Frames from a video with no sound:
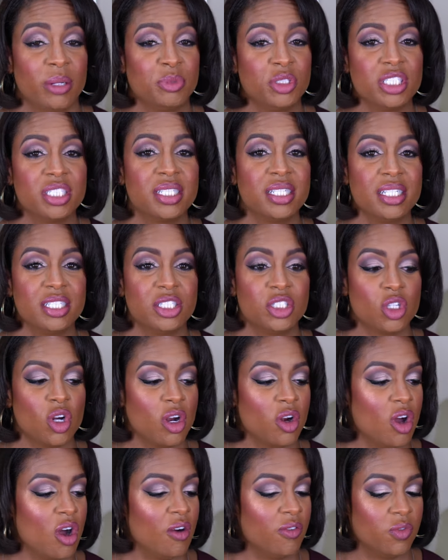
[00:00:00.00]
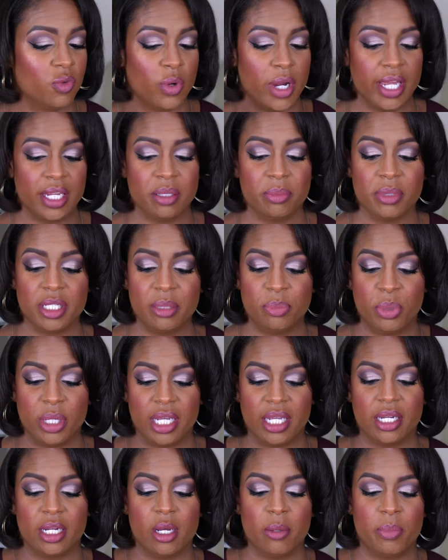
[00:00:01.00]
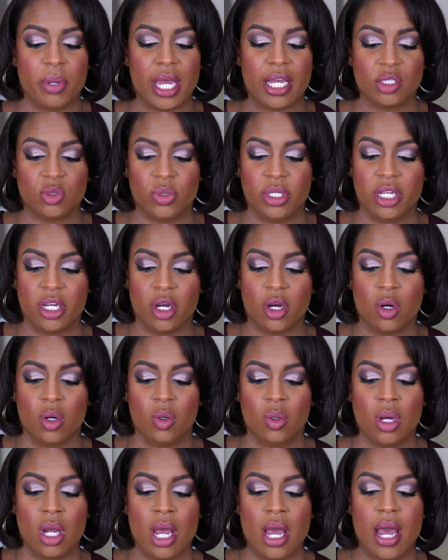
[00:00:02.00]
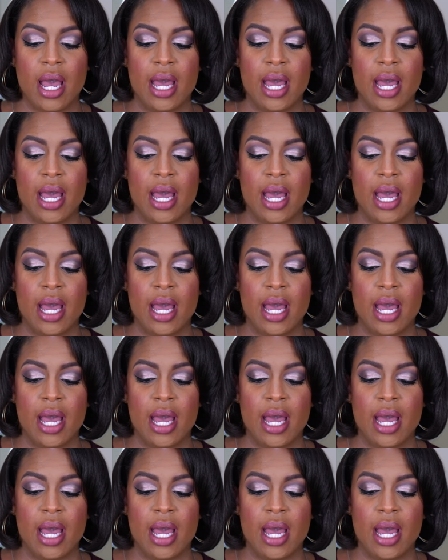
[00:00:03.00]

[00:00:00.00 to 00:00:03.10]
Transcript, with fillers: I'm just going to start off randomly picking up as we go.